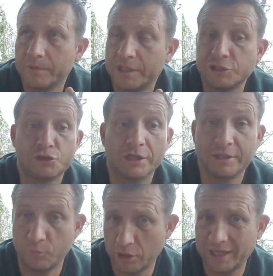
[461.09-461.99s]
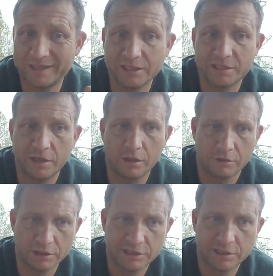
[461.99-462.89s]
constructed more like this
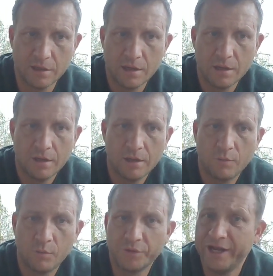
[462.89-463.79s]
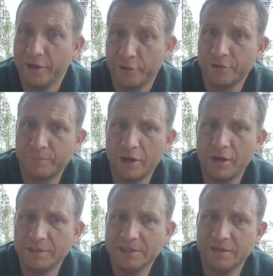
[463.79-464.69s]
Congress, will they honor the
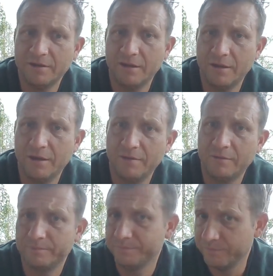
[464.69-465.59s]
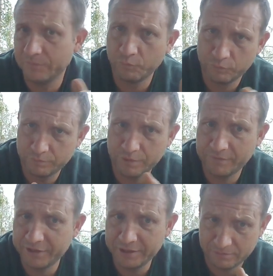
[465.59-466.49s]
promise of
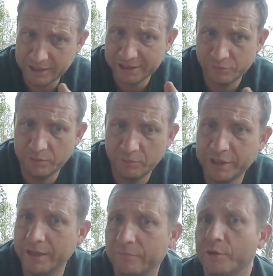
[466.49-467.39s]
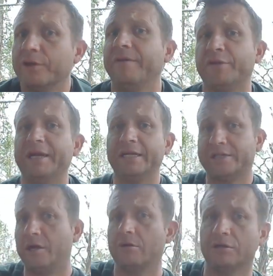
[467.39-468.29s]
the next one? If the next
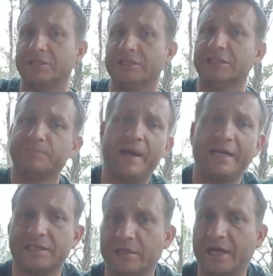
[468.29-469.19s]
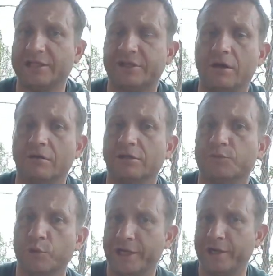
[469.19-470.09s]
Congress is as bad as the last Congress,
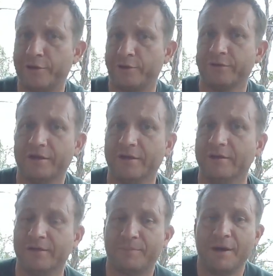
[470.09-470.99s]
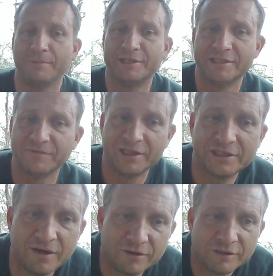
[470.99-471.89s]
will they honor the promises of this
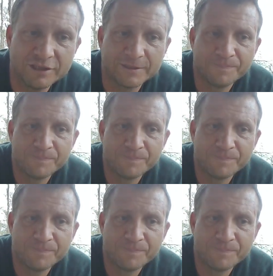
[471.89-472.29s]
Congress?